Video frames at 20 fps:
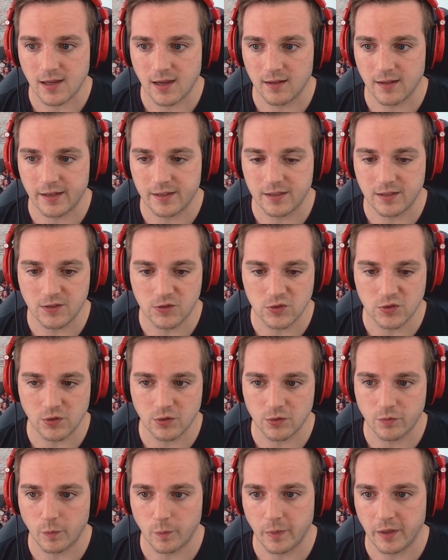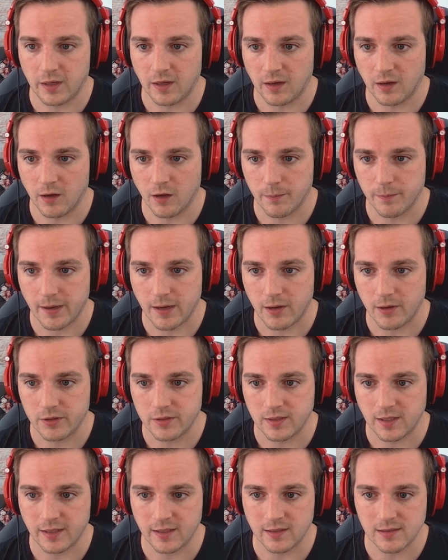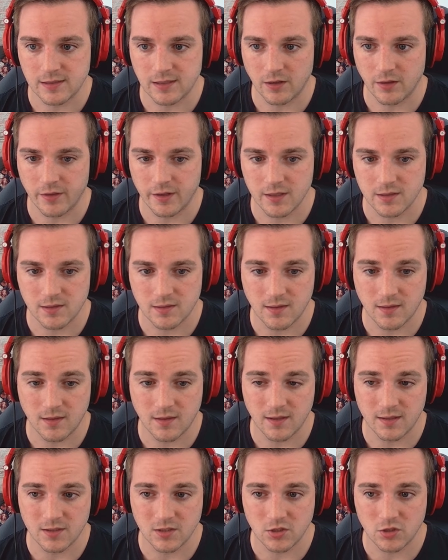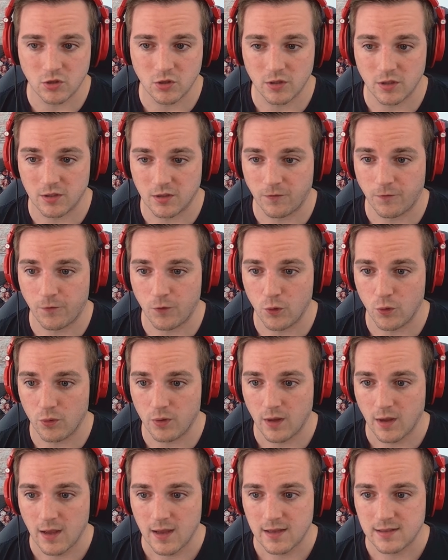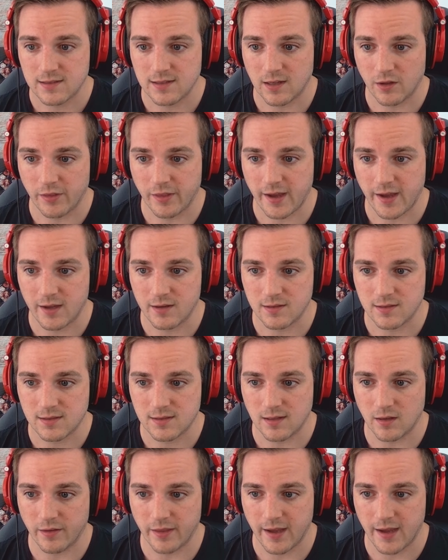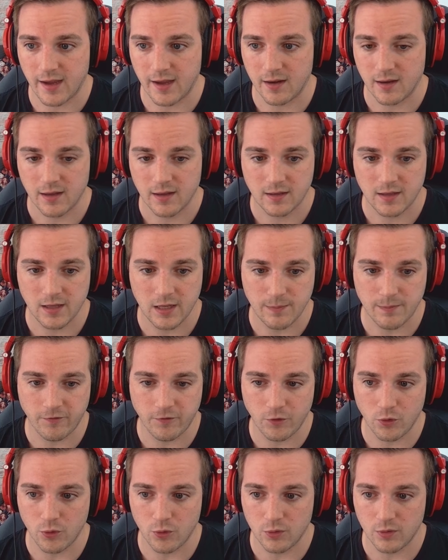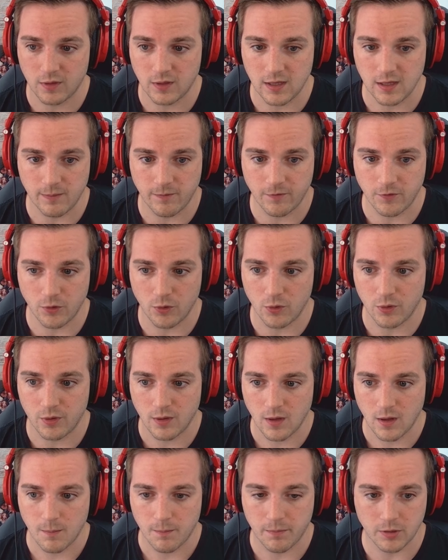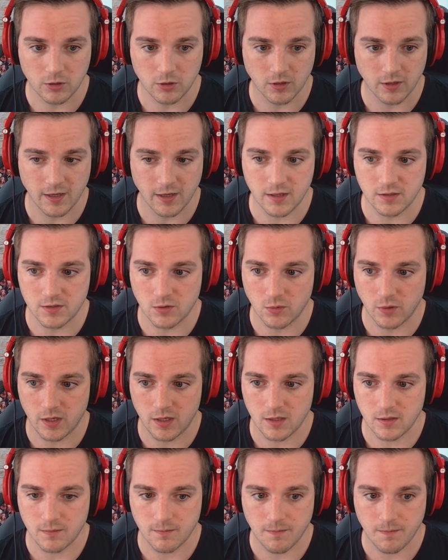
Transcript: I like to use those for making gunpowders. I can sell this. This is good. It's food. Sell that. Sell that. Keep food. Keep food. Put grenades away.